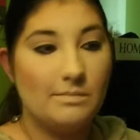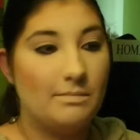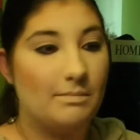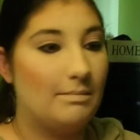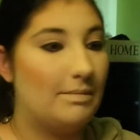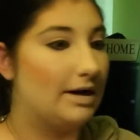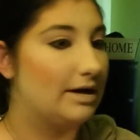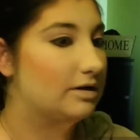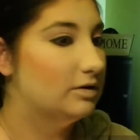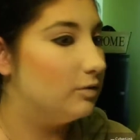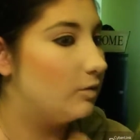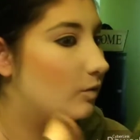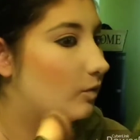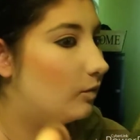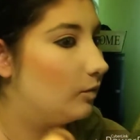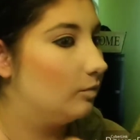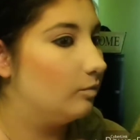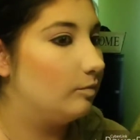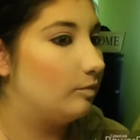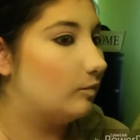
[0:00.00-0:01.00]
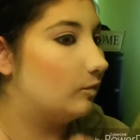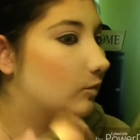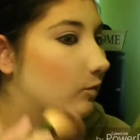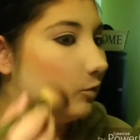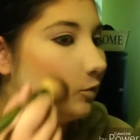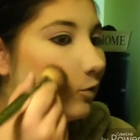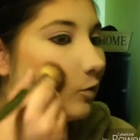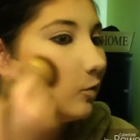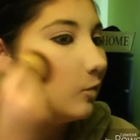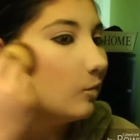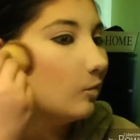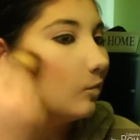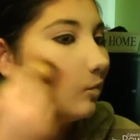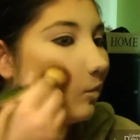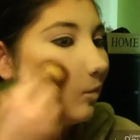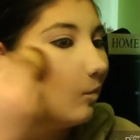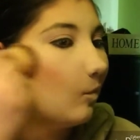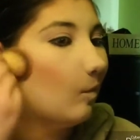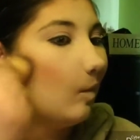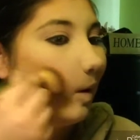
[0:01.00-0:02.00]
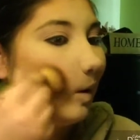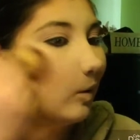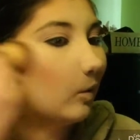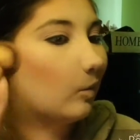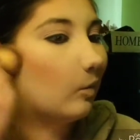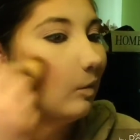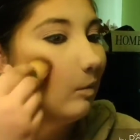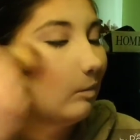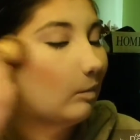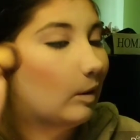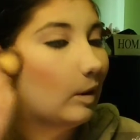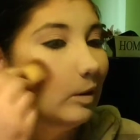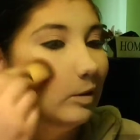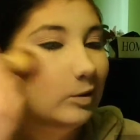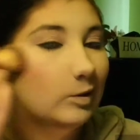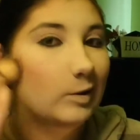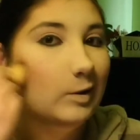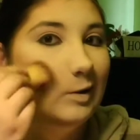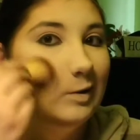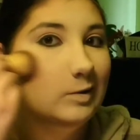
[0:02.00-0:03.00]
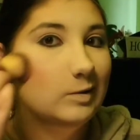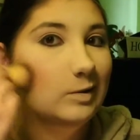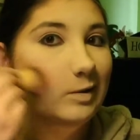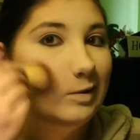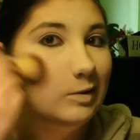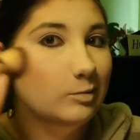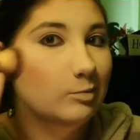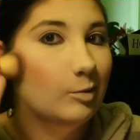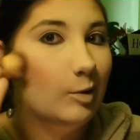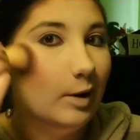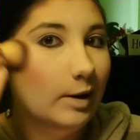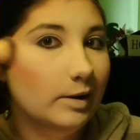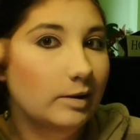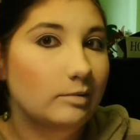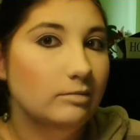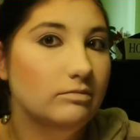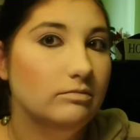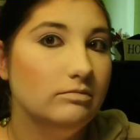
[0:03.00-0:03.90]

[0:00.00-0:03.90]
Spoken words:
might as well just make sure the blush isn't as bright.